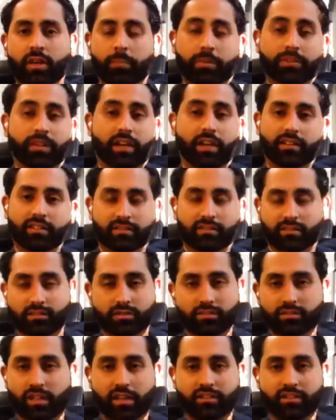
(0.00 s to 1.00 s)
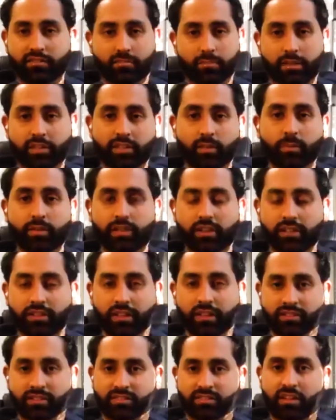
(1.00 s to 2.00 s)
But that doesn't mean that we
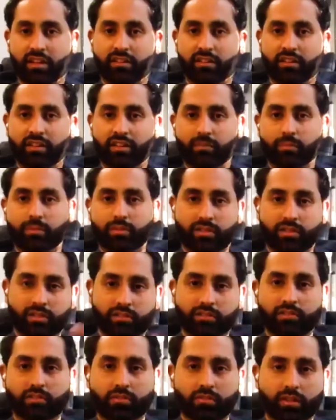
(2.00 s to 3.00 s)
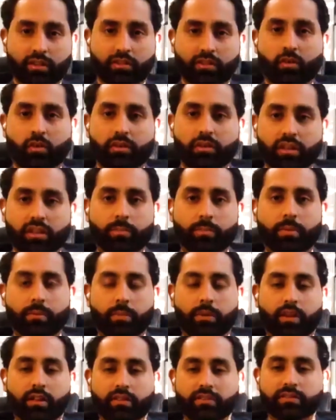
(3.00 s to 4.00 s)
didn't get started and we didn't, go in that
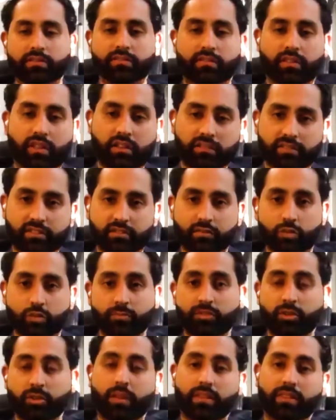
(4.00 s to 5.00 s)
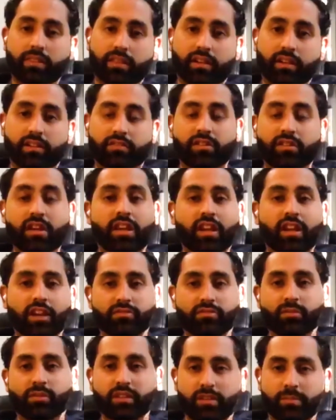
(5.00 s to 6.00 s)
paralysis analysis loop. So one thing is,
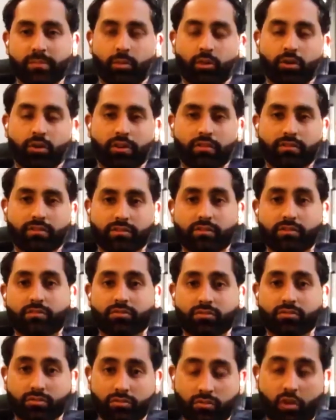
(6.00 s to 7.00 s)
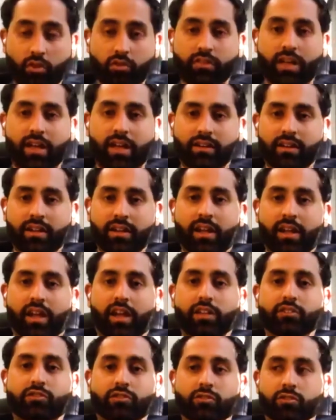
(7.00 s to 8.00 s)
it's really important to know that,
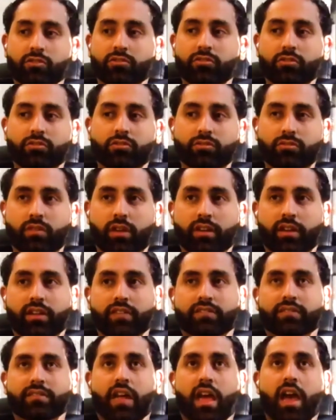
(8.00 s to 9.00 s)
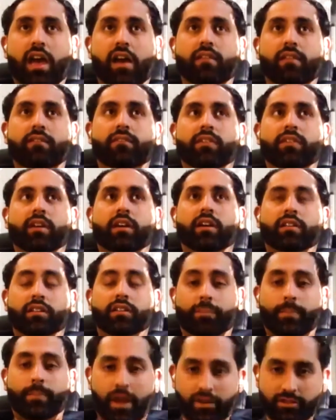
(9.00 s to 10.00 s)
and to, I guess, have
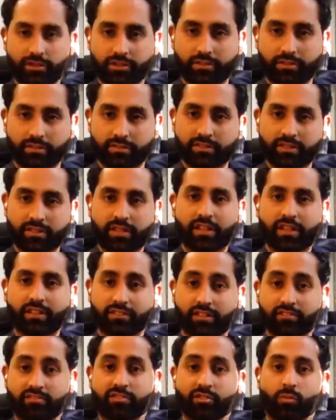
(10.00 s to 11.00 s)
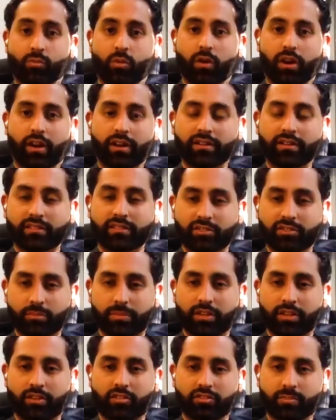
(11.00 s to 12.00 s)
the patience that's required
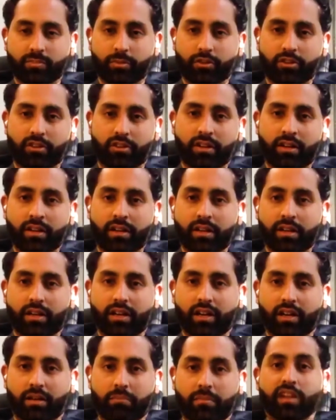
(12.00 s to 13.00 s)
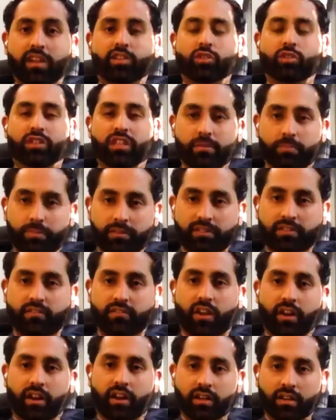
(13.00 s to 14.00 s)
to be an entrepreneur, and to keep
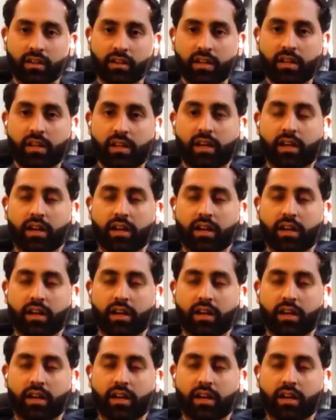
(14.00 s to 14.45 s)
persevering.